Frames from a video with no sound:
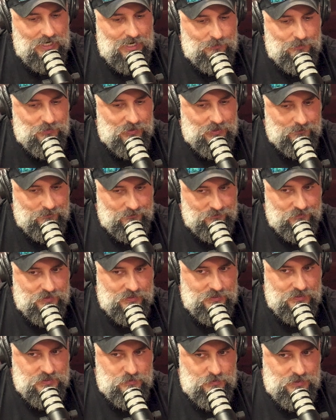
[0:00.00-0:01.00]
are happening
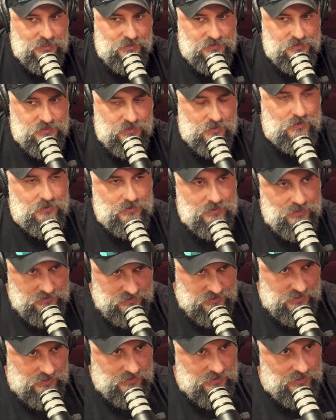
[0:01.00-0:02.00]
is because the guard
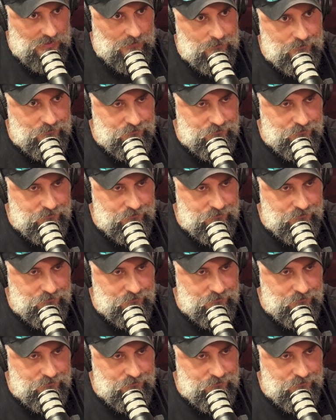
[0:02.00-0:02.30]
got sent in.